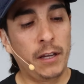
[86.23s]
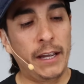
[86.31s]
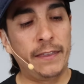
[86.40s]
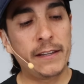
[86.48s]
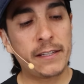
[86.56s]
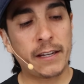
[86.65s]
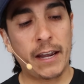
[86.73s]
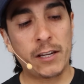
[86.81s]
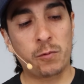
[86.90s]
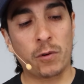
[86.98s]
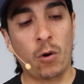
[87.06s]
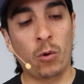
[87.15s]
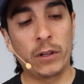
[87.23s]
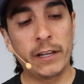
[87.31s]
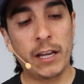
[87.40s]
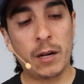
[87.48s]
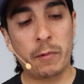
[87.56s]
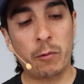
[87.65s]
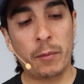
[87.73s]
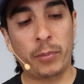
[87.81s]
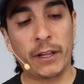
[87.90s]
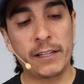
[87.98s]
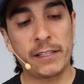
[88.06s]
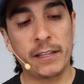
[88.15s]
In this case, we're only going to be
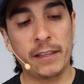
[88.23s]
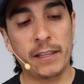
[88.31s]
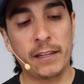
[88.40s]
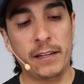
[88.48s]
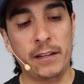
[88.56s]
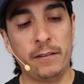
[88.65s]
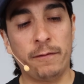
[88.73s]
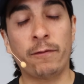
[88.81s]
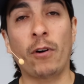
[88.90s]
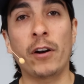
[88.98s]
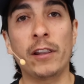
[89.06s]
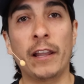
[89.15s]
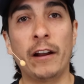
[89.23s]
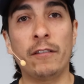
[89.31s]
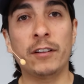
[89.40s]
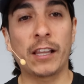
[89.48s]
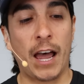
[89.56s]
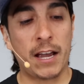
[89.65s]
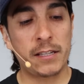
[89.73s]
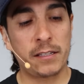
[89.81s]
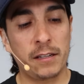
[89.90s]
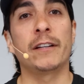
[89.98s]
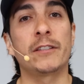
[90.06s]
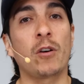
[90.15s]
replacing the front layer of glass
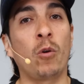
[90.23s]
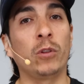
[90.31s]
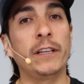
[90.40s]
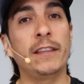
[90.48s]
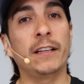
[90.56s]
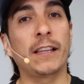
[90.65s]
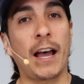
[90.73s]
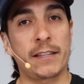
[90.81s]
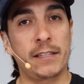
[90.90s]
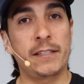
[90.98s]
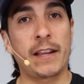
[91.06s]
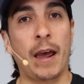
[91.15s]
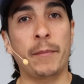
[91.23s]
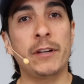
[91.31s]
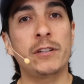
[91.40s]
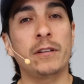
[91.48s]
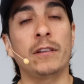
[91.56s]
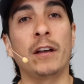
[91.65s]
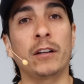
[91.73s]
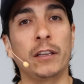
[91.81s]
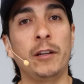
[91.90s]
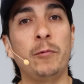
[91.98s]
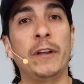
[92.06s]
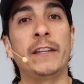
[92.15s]
because only the glass is damaged.
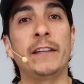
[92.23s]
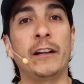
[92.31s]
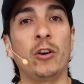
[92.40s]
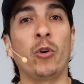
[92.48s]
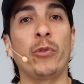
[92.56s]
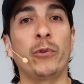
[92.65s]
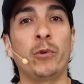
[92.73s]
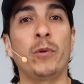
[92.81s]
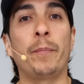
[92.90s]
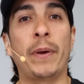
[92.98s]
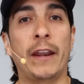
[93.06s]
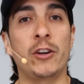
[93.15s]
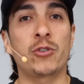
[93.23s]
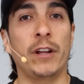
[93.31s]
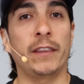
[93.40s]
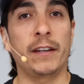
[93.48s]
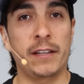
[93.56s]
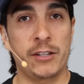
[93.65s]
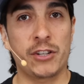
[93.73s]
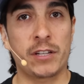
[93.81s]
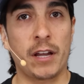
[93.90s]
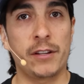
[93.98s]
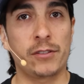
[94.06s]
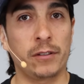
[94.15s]
Luckily, it didn't go through and penetrate the
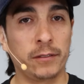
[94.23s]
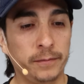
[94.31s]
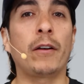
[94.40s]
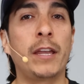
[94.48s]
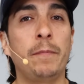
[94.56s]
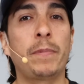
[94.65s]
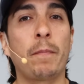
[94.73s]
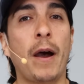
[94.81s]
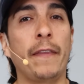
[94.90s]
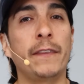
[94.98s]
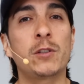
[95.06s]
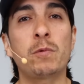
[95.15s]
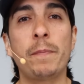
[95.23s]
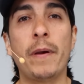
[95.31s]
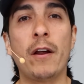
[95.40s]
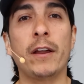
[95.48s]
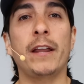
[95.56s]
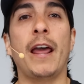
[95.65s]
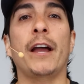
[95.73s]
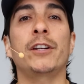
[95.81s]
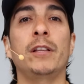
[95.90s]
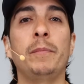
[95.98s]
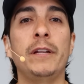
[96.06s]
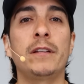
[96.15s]
digitizer. Now keep in mind, this repair can
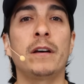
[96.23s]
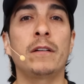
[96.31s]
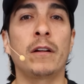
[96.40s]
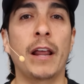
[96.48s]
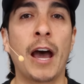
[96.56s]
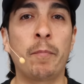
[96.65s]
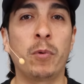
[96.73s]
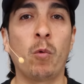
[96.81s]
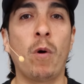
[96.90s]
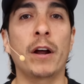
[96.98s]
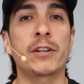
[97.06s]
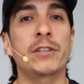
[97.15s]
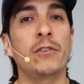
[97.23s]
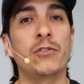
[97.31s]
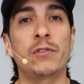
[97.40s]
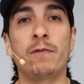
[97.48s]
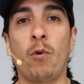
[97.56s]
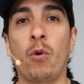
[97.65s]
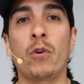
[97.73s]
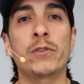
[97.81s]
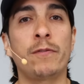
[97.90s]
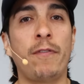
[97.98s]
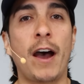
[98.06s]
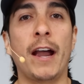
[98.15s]
actually be done on Apple Watch Series
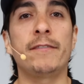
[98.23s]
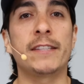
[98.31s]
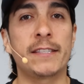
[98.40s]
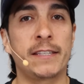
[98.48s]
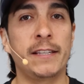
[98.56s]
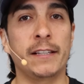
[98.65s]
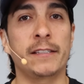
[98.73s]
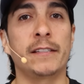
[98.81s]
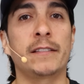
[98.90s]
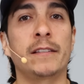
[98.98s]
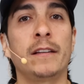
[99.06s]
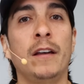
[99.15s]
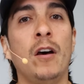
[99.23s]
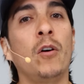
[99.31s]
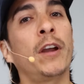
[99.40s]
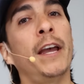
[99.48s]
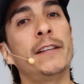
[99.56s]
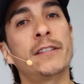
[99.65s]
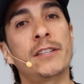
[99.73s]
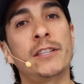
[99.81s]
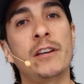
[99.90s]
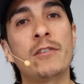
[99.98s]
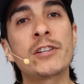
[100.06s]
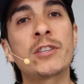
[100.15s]
4s, 5s, and 6s. Okay, it's a
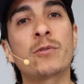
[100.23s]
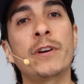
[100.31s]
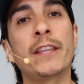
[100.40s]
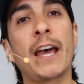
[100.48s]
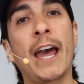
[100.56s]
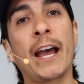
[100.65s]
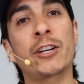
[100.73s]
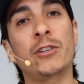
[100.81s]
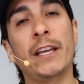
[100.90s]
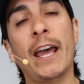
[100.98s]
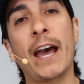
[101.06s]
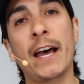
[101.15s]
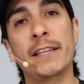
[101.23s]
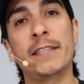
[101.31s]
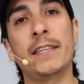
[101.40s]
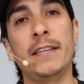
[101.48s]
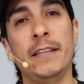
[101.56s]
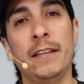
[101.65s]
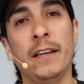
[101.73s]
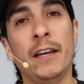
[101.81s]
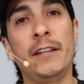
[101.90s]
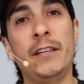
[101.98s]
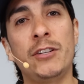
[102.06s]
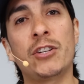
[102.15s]
Series 3 that actually has the
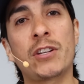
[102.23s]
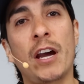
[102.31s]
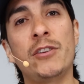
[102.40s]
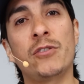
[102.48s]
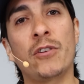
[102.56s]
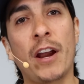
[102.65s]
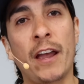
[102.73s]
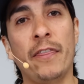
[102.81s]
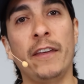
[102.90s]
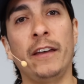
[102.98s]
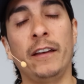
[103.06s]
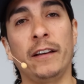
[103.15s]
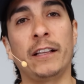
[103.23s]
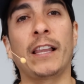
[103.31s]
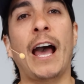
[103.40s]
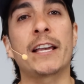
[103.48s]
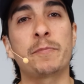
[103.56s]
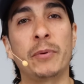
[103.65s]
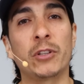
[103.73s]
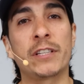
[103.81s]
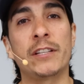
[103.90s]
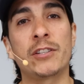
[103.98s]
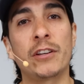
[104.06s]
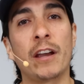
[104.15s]
digitizer and the glass
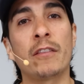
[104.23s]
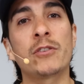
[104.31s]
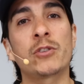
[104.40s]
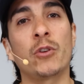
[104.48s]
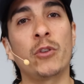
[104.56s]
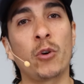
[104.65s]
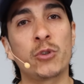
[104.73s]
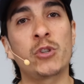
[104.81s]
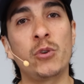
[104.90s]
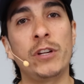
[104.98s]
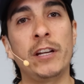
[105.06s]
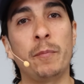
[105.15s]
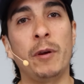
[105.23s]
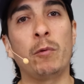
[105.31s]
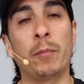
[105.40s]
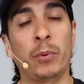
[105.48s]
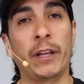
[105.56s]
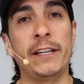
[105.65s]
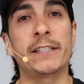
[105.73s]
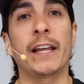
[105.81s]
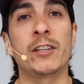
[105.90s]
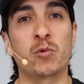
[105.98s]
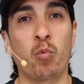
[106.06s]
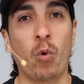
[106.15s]
built in together, so those two need to be replaced
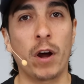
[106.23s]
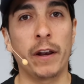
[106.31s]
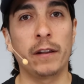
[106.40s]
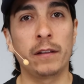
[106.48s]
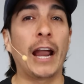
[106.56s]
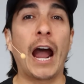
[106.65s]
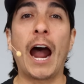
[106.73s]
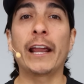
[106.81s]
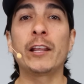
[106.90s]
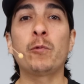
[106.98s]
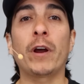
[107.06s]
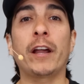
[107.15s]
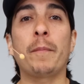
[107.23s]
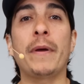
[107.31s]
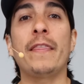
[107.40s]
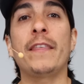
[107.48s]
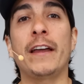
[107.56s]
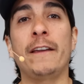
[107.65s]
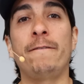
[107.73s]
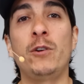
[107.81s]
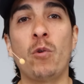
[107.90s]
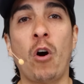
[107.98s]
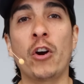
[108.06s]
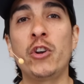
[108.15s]
as one. I highly recommend that if
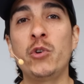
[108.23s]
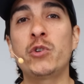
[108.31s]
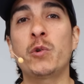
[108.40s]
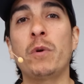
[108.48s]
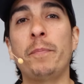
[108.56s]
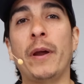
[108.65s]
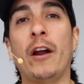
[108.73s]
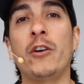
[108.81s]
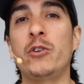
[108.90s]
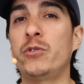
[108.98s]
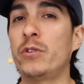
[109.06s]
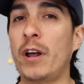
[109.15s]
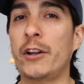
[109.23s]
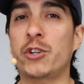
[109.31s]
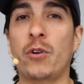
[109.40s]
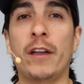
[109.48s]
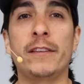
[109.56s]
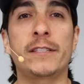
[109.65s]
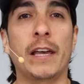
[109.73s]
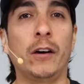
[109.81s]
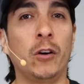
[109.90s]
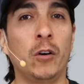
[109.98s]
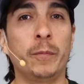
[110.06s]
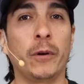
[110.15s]
you are new to repair, you do not try this at
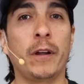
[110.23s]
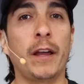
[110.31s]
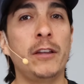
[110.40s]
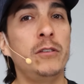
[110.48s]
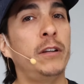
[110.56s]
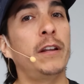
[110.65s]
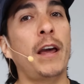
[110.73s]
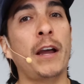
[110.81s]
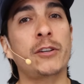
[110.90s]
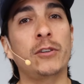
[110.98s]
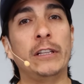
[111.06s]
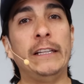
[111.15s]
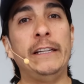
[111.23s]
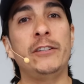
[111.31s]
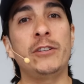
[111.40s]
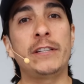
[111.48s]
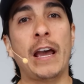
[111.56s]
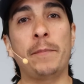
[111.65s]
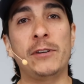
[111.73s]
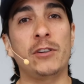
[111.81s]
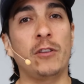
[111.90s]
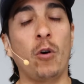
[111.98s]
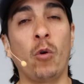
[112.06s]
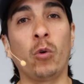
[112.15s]
home, okay? You can actually lead to damage
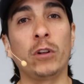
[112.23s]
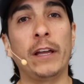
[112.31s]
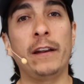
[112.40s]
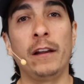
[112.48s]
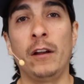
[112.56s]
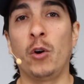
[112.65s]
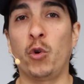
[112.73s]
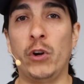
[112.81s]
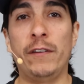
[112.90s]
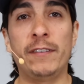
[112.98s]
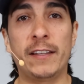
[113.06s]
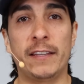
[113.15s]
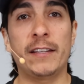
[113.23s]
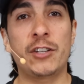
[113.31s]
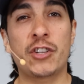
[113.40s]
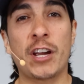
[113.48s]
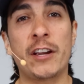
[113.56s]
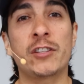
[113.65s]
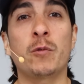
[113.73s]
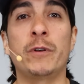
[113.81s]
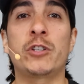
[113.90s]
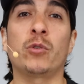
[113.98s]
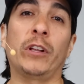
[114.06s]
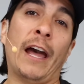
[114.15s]
of the OLED or even the digitizer,
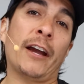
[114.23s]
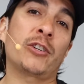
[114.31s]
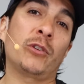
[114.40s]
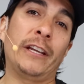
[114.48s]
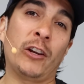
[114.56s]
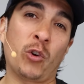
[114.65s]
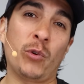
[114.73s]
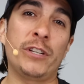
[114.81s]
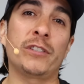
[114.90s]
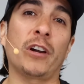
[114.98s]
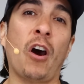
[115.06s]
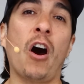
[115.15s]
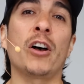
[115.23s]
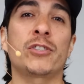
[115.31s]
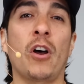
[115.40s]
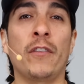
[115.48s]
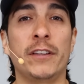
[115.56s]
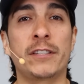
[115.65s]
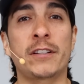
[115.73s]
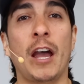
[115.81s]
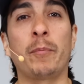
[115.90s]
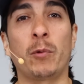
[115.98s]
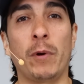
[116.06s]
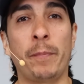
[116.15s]
which will actually increase the cost on this
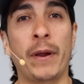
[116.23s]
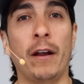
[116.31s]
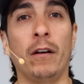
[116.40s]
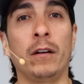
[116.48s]
type of repair.